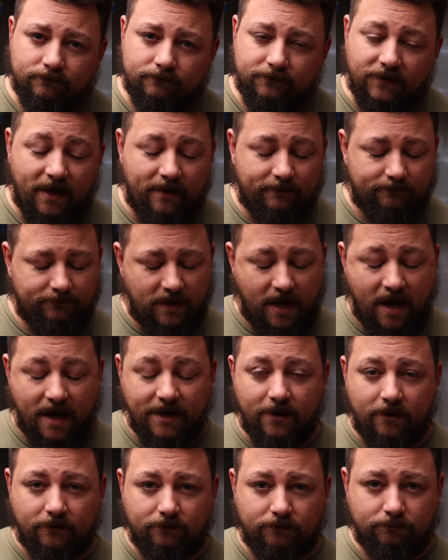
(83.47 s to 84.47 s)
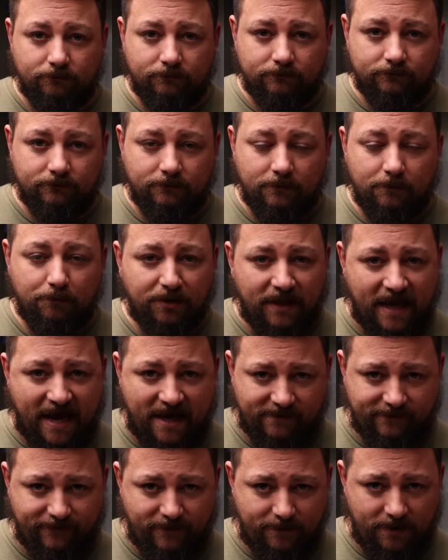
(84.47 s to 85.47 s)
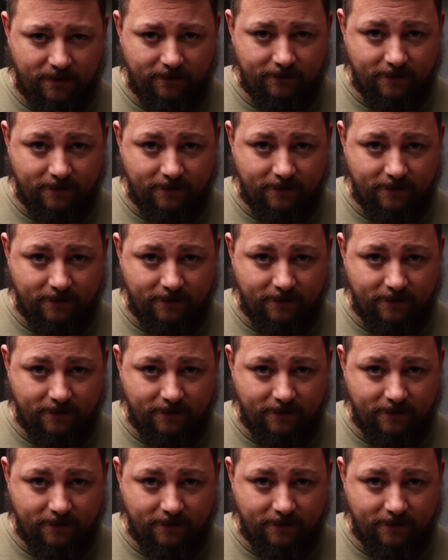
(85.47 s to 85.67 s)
Yeah, I know. Blasphemy,